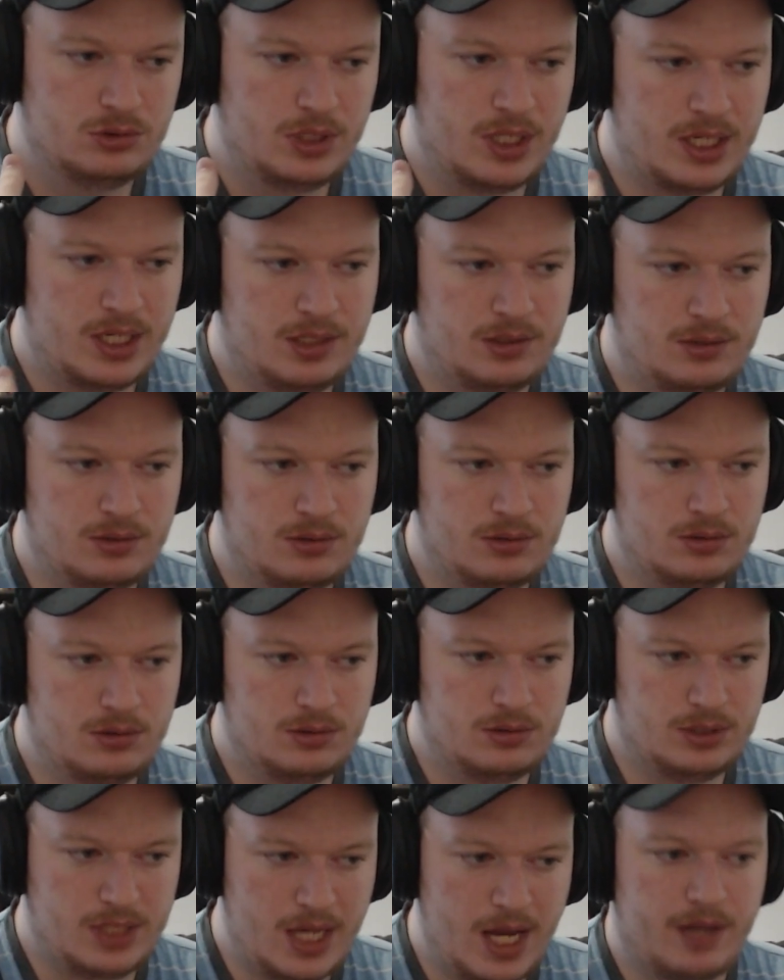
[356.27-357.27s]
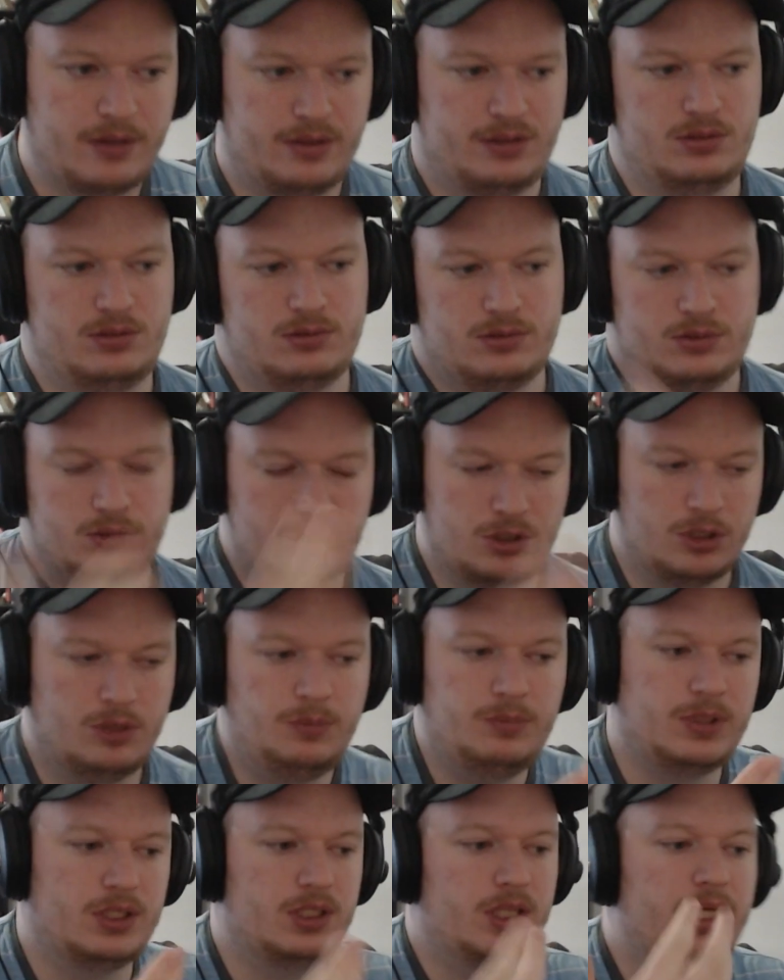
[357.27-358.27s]
And yeah, there
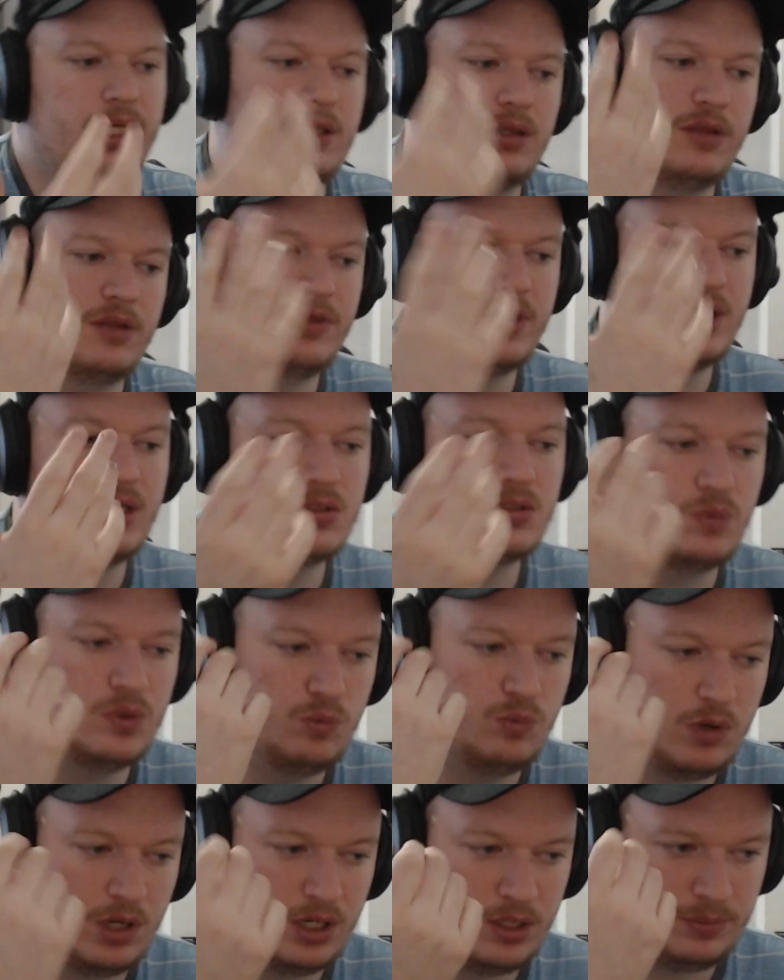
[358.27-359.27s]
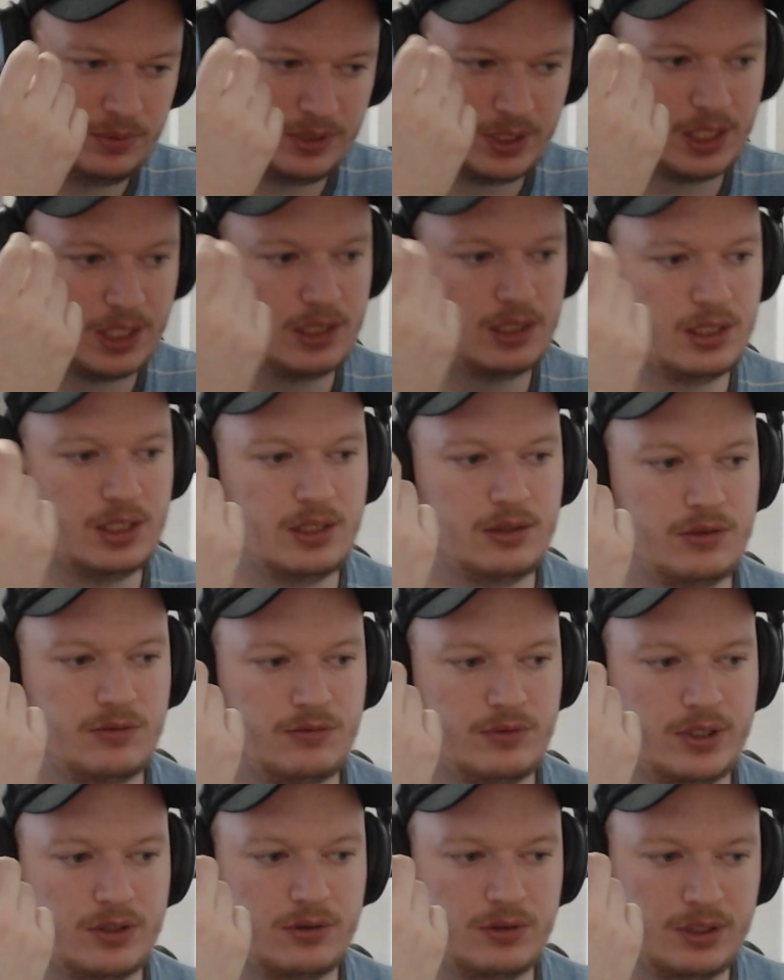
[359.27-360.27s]
could be. Like, the thing is, we want to play
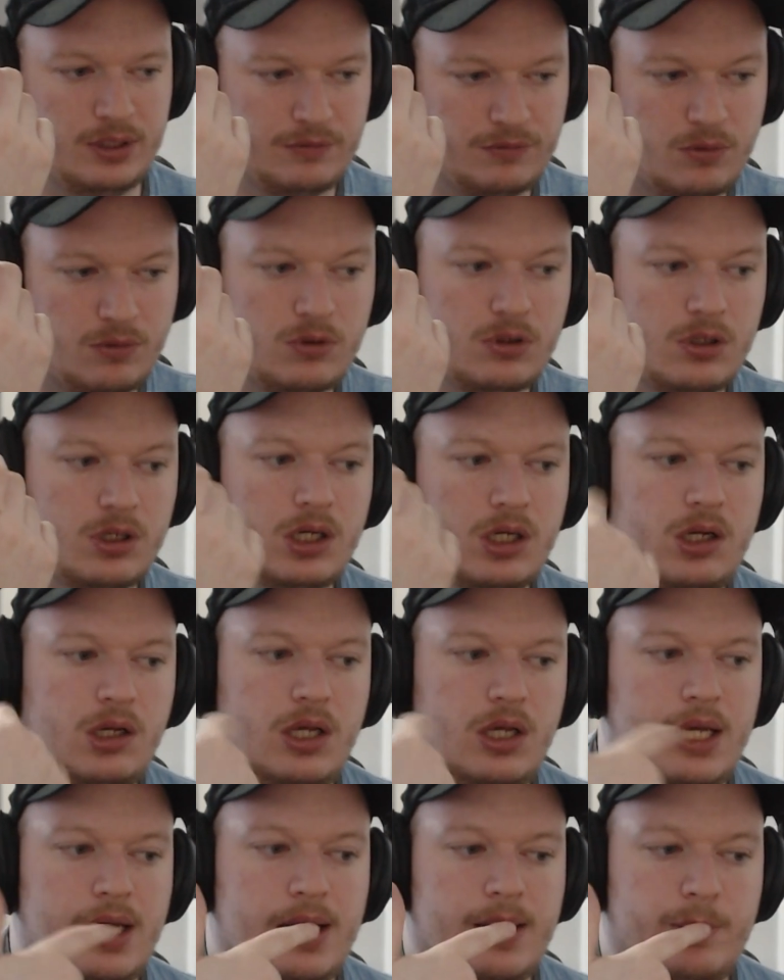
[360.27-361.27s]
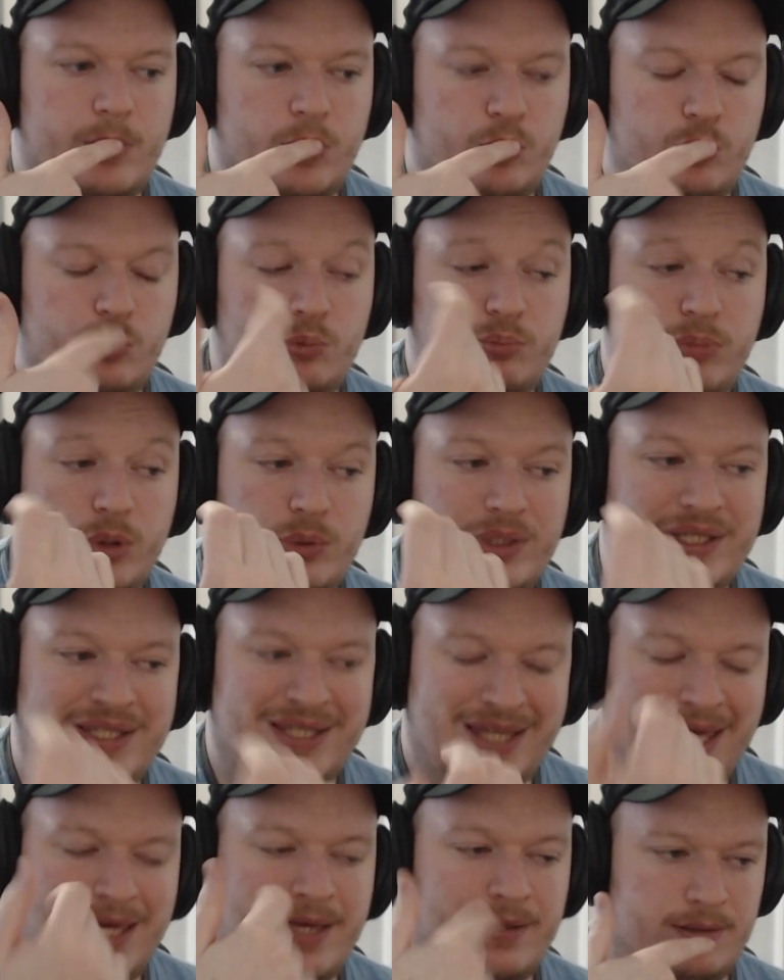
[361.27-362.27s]
e3 or e4, but we
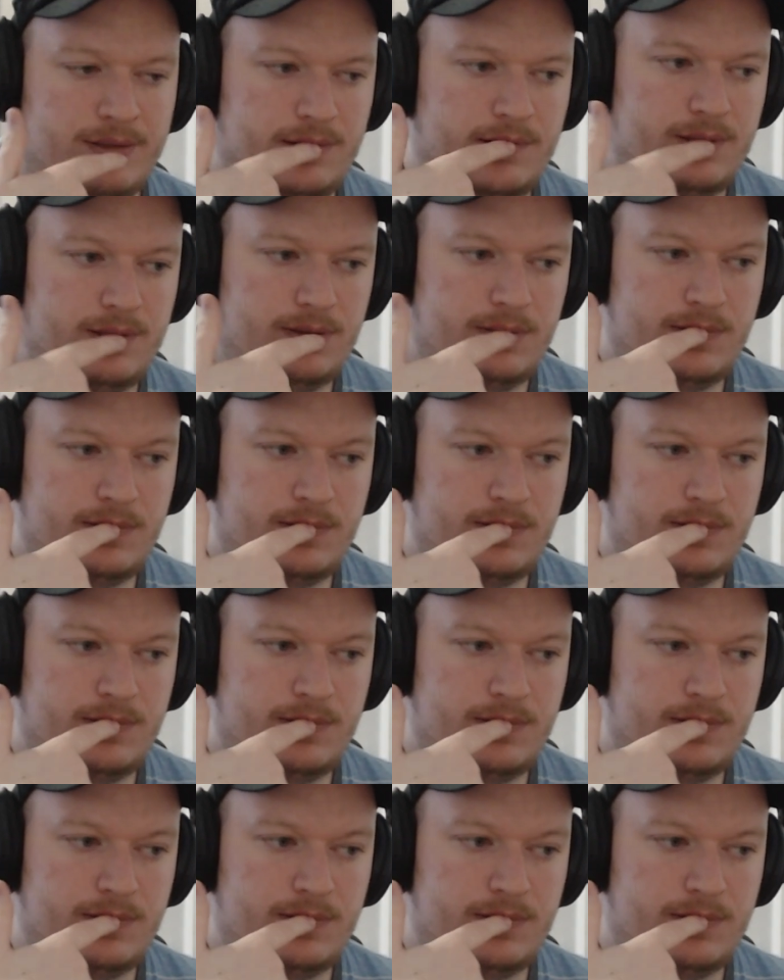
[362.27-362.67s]
can't.